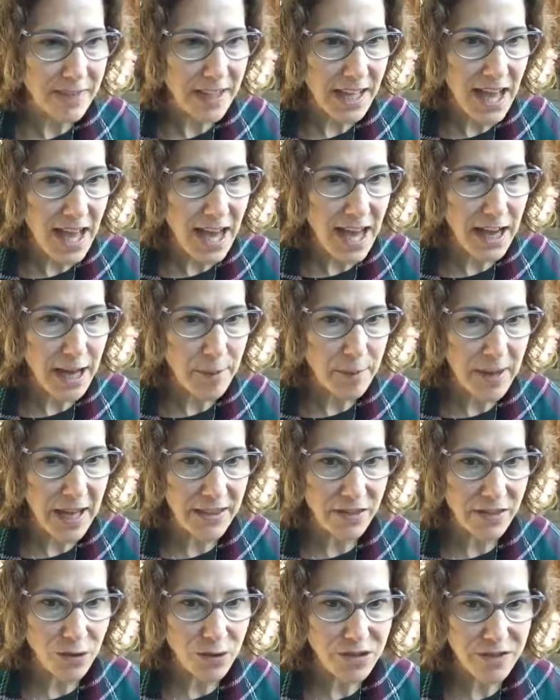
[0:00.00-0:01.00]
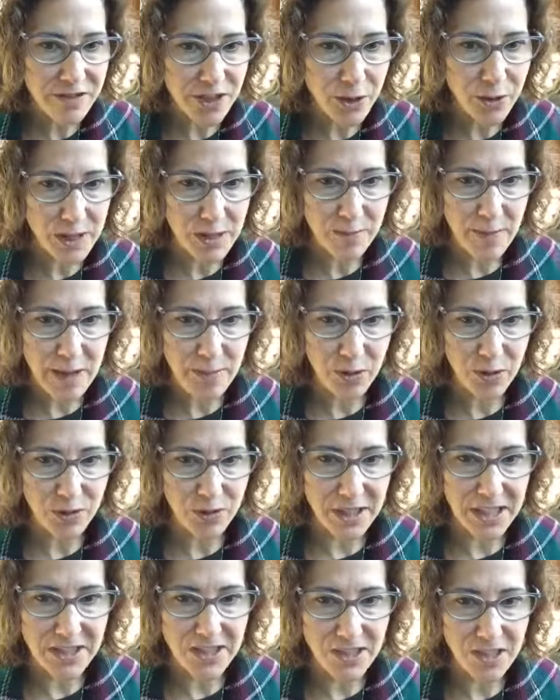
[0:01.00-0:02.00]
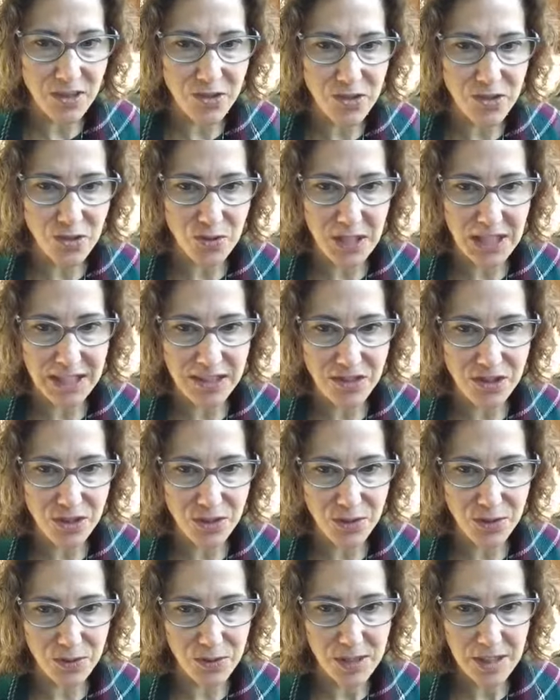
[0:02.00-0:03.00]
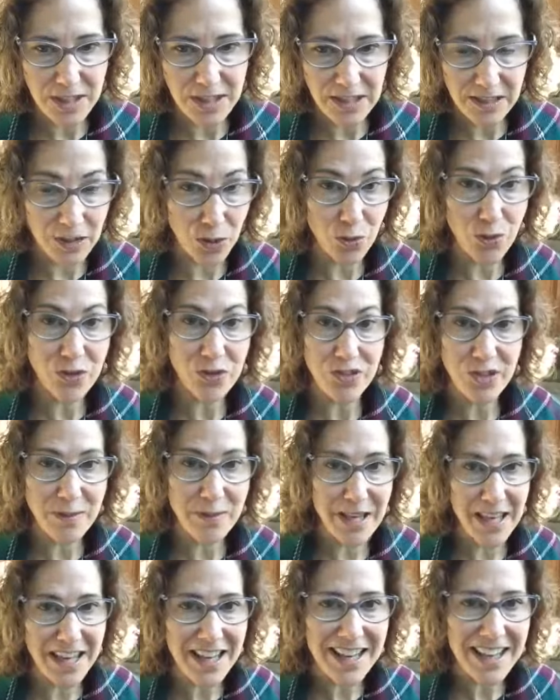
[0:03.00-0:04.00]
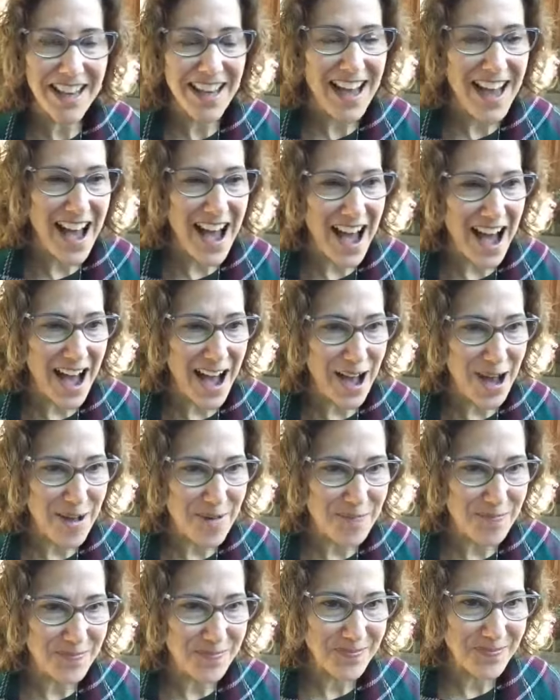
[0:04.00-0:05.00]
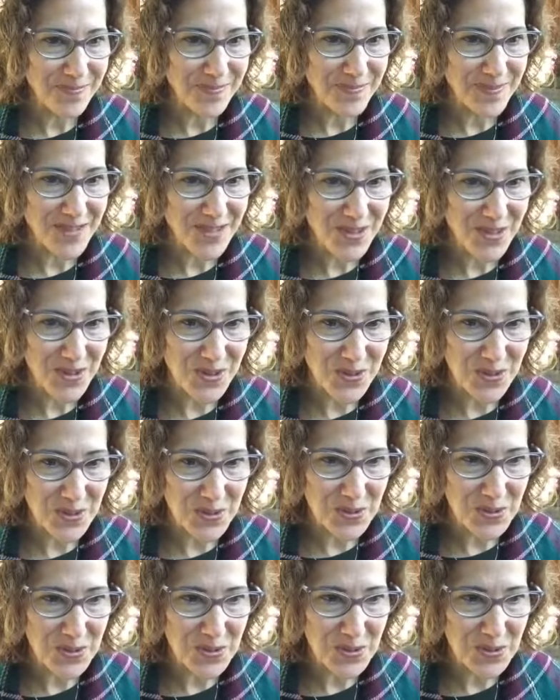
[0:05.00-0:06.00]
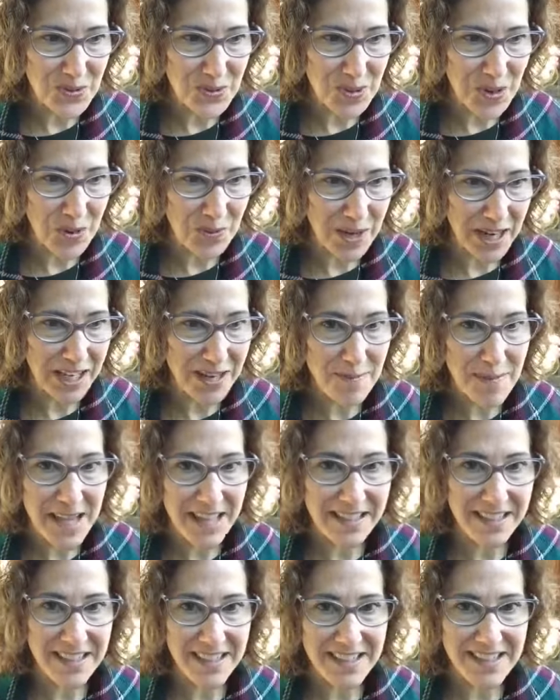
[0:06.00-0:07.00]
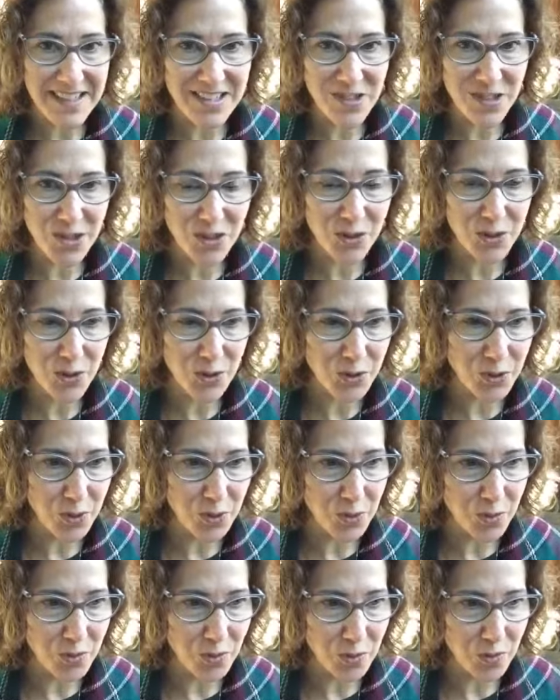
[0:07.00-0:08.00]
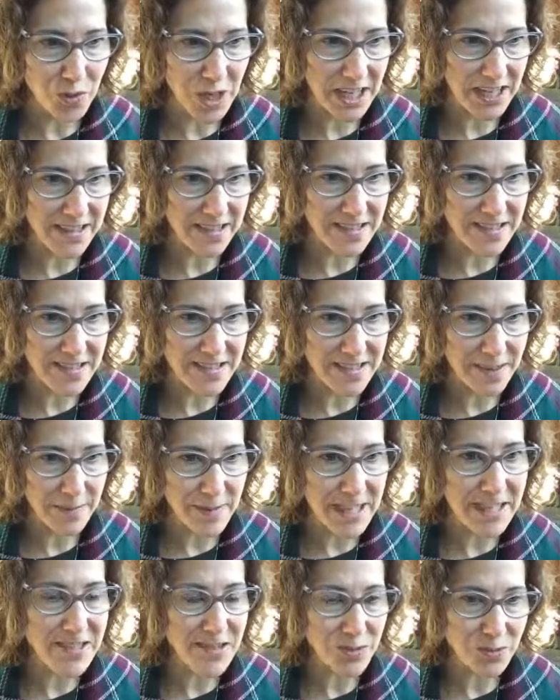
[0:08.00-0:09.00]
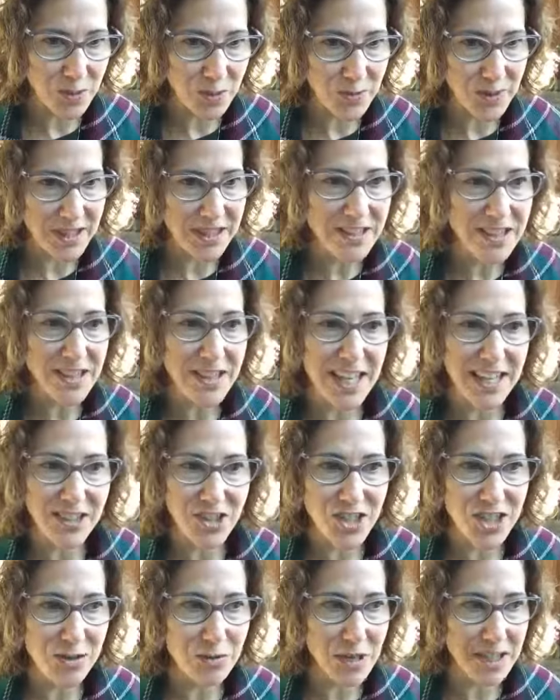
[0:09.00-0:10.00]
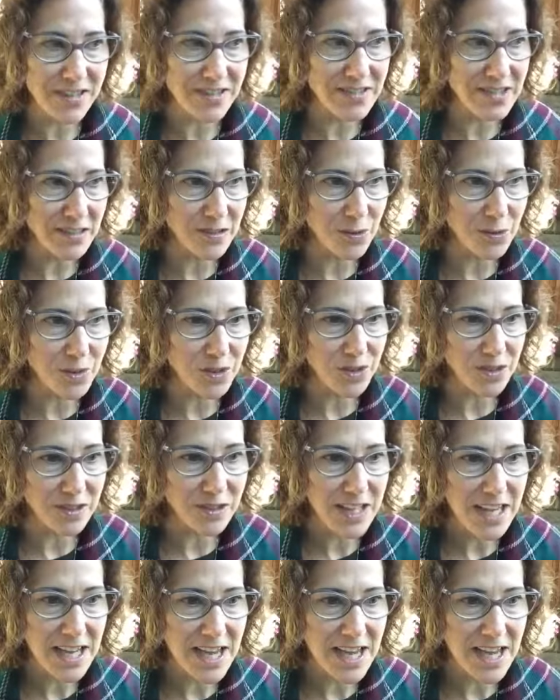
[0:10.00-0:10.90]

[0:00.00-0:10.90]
And those of you in Maple Ridge, I'd also like to, local to me, to recommend a sister who runs, a medicine woman, and she runs a local